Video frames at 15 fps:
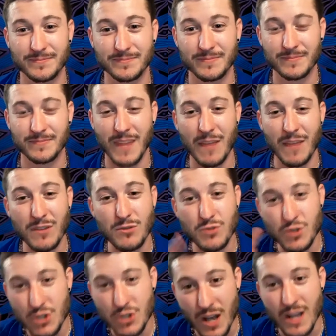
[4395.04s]
if you
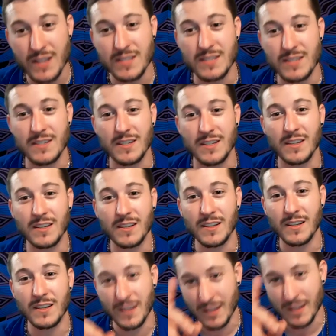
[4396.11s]
just
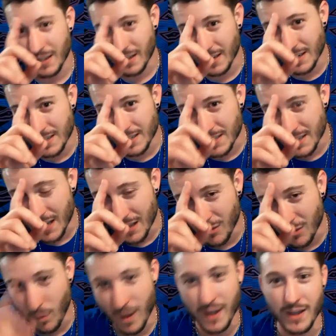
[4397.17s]
can see the
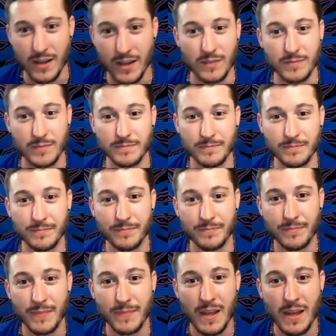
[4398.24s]
way.
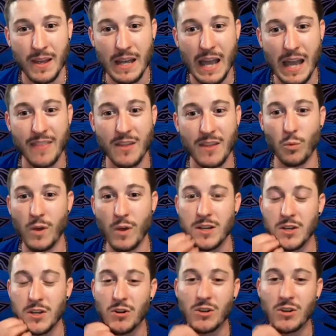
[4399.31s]
And then when
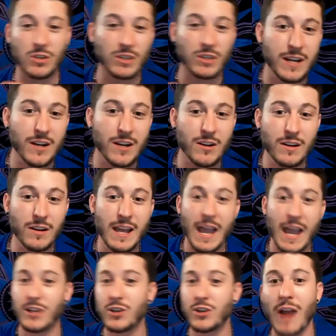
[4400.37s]
you're clear
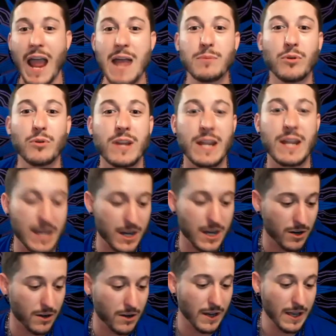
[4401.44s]
and you're able to
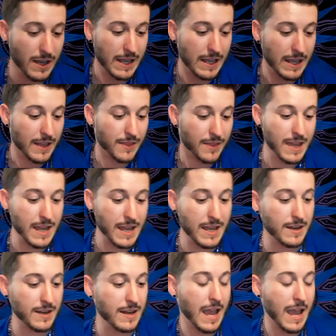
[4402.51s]
hear,
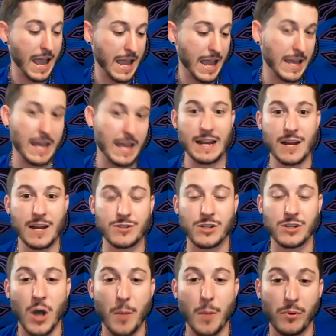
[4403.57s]
then, and here's a
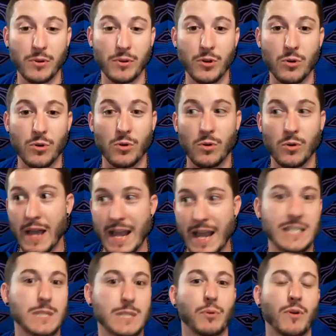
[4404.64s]
couple little
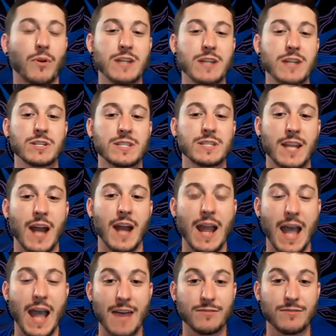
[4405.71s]
inspirations that I
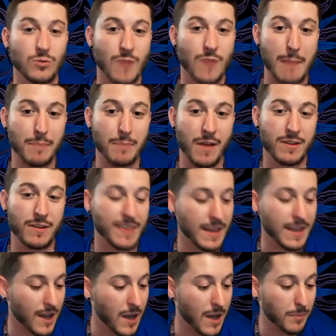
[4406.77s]
have to wrap everything
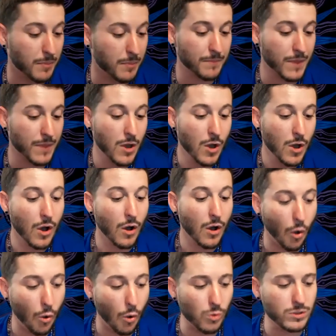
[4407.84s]
up.
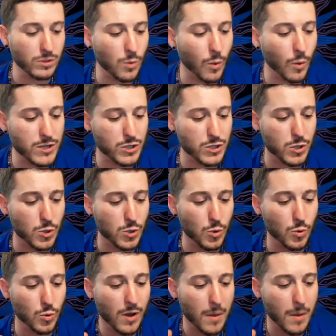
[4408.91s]
Only when
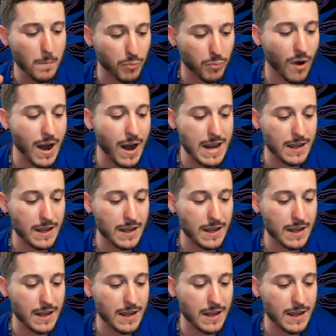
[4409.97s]
you break